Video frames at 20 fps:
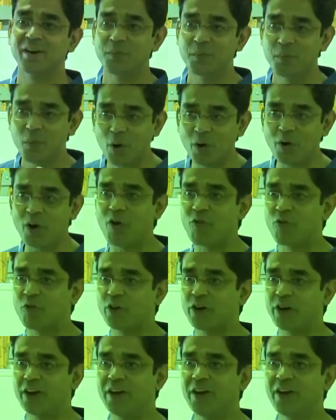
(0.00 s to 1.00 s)
more
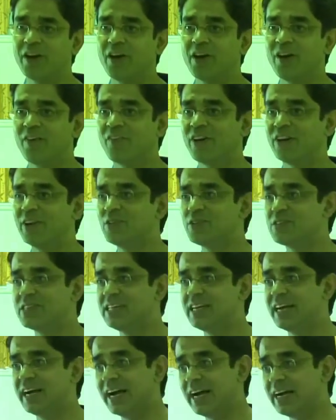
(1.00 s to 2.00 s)
often when you
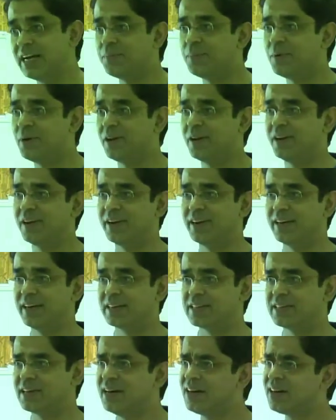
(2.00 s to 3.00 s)
see atypical
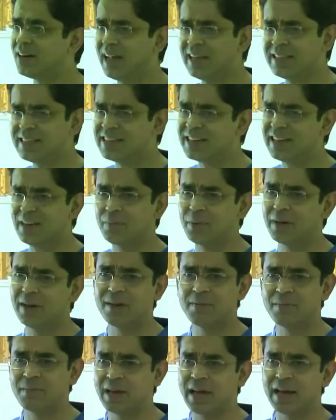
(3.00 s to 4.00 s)
hernias. A classical
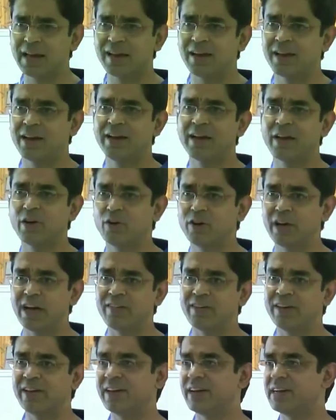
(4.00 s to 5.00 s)
periumbilical hernia, no
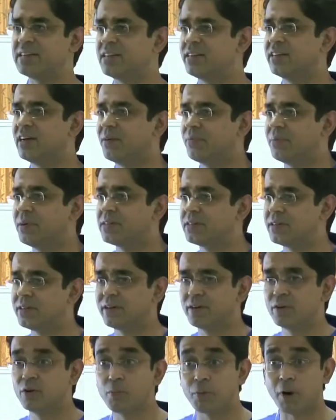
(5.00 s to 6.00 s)
divarication, young
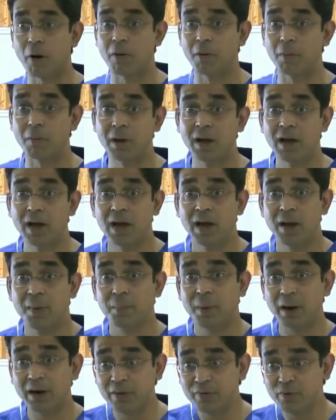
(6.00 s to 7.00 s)
patient, no problem.
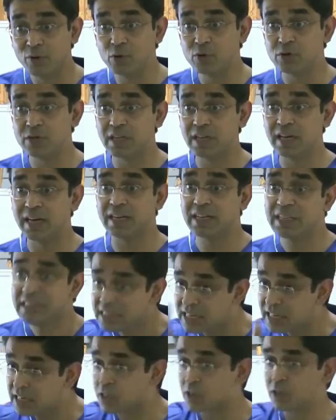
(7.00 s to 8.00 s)
But if you see an
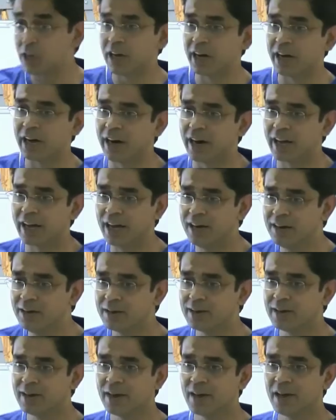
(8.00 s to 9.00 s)
incisional hernia,
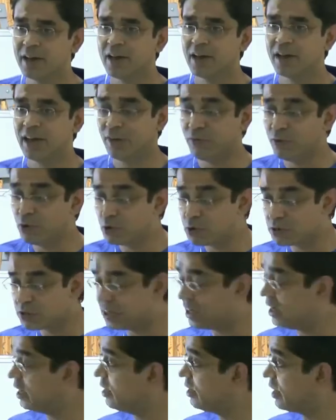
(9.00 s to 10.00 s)
if you
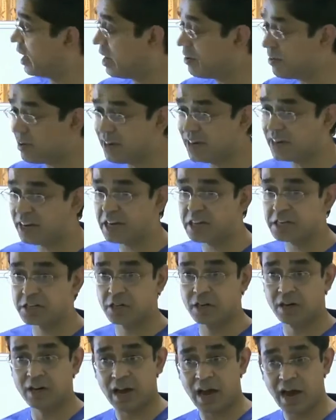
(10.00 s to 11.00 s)
see
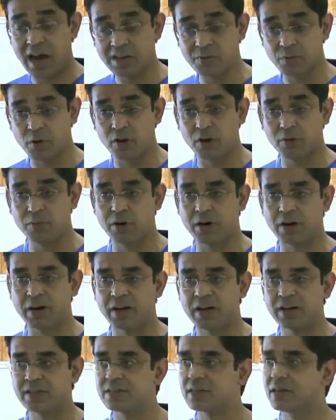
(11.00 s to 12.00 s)
divarication, large volume
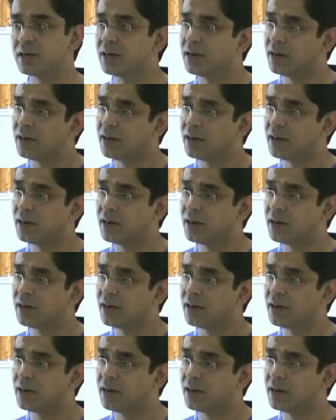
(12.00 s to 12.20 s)
hernias,